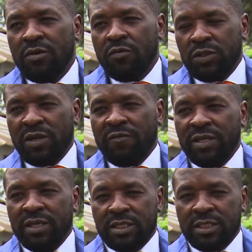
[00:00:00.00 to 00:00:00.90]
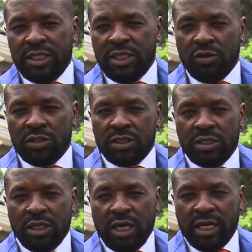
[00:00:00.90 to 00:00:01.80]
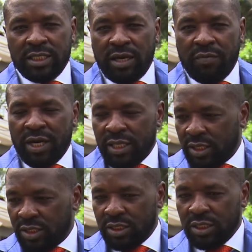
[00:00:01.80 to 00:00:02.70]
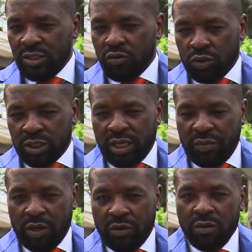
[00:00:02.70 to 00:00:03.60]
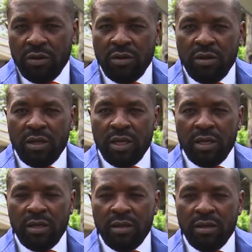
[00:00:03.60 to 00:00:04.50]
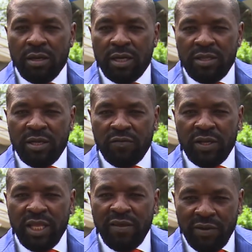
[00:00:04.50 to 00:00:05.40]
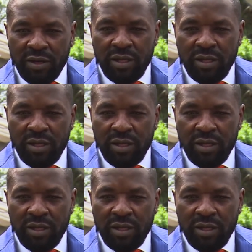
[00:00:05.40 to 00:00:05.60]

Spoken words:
we shall find that he did not act in a manner that was criminal. And at the end of the day, even